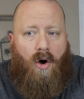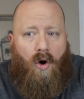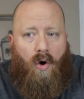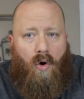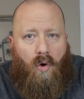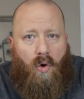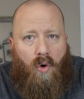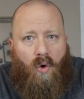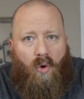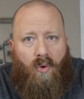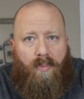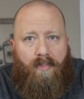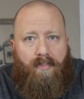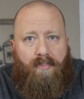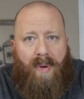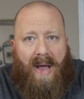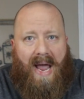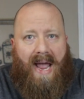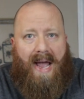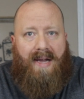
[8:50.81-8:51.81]
a whole
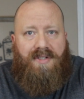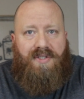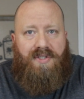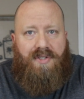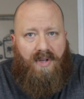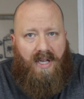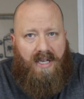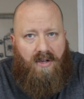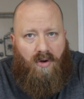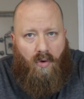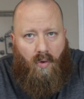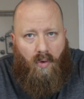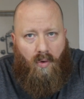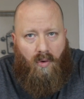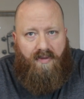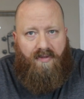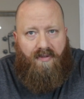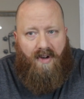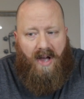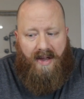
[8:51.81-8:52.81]
batch, like a
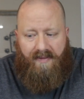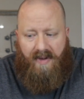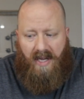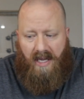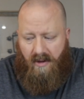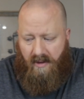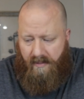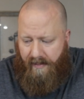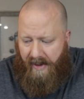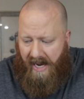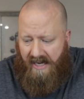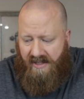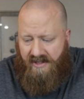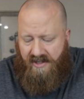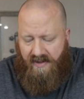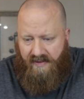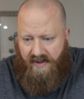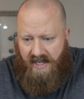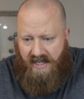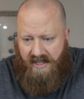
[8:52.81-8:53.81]
whole five gallon
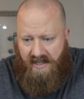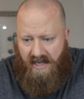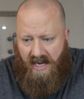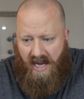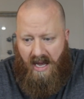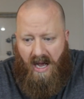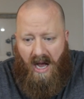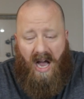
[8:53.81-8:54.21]
batch of this,